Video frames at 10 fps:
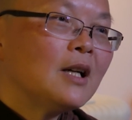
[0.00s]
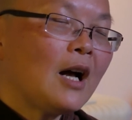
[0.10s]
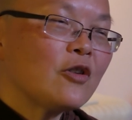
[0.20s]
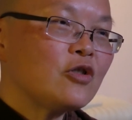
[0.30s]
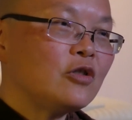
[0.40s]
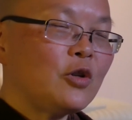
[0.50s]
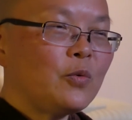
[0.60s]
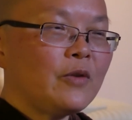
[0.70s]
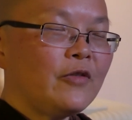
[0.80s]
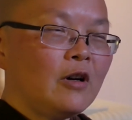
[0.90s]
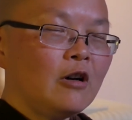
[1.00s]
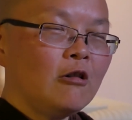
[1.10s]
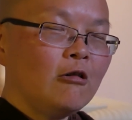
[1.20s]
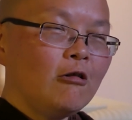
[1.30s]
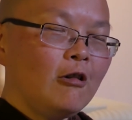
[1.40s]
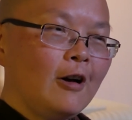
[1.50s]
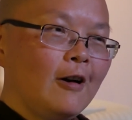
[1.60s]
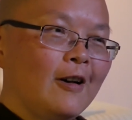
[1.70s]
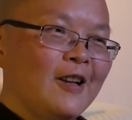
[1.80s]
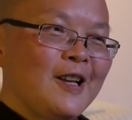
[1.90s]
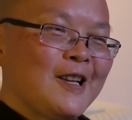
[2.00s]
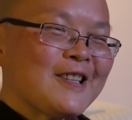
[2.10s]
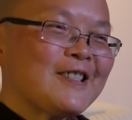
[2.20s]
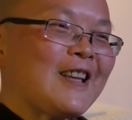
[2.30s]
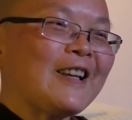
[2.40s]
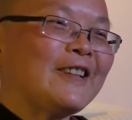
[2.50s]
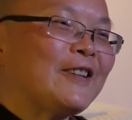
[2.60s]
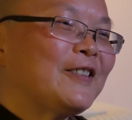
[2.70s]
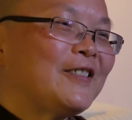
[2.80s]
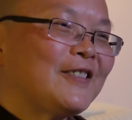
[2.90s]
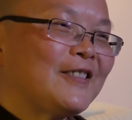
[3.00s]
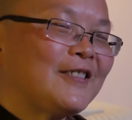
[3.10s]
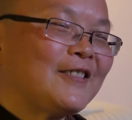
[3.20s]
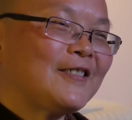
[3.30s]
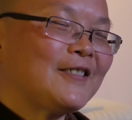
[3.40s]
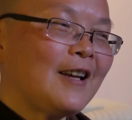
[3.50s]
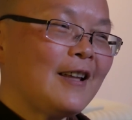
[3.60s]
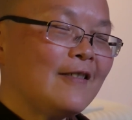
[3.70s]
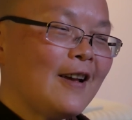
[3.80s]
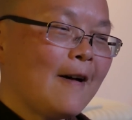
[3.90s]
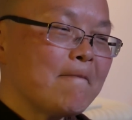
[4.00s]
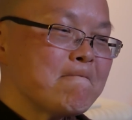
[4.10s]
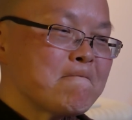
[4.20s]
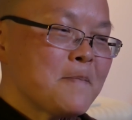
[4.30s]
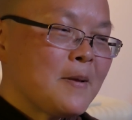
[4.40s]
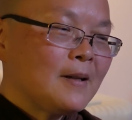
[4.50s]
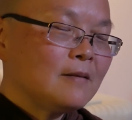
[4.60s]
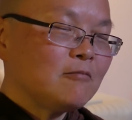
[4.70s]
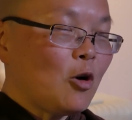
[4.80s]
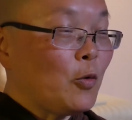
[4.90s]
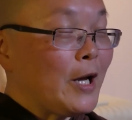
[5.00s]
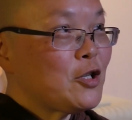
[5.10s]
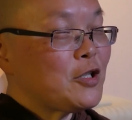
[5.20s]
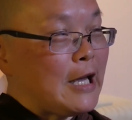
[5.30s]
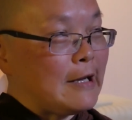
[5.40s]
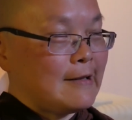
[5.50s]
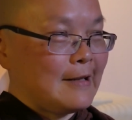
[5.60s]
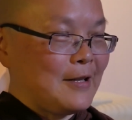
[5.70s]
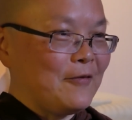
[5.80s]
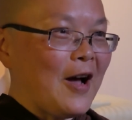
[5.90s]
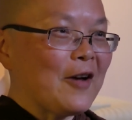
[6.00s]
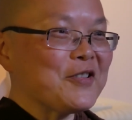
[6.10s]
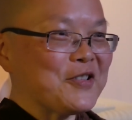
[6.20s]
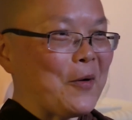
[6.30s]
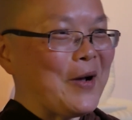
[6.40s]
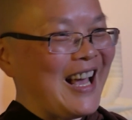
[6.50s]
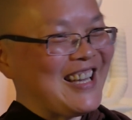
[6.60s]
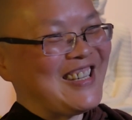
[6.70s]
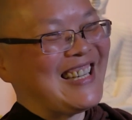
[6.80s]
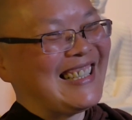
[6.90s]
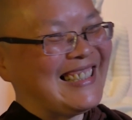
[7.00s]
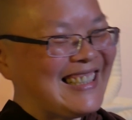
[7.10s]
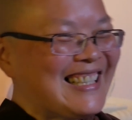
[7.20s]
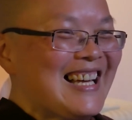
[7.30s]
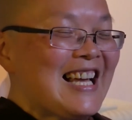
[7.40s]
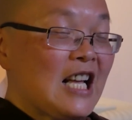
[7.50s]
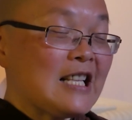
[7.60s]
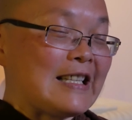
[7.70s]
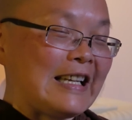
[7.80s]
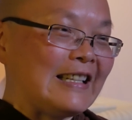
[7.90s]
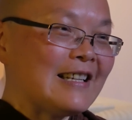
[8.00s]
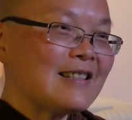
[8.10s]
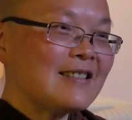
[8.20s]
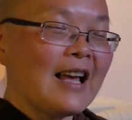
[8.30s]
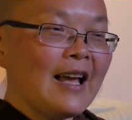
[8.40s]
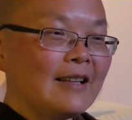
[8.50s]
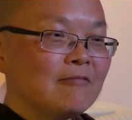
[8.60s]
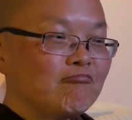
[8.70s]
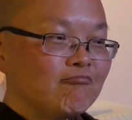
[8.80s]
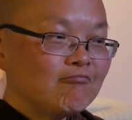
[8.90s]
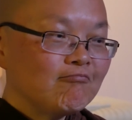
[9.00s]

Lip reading: how she deal with her sickness and old age, 65 is old age, and sickness and